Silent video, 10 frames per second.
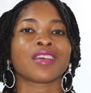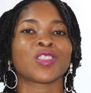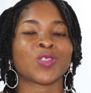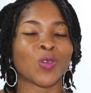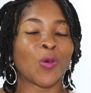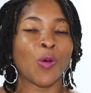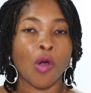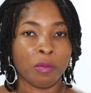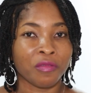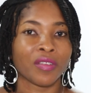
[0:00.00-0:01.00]
so
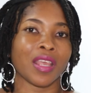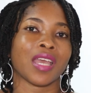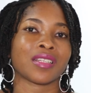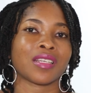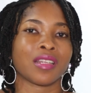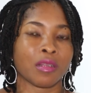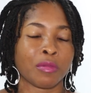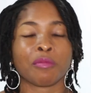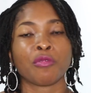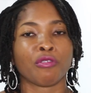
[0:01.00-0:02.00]
hopefully it's a little
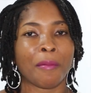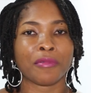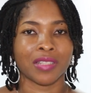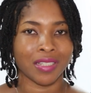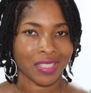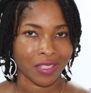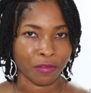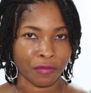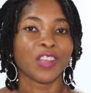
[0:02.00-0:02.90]
bit more representative.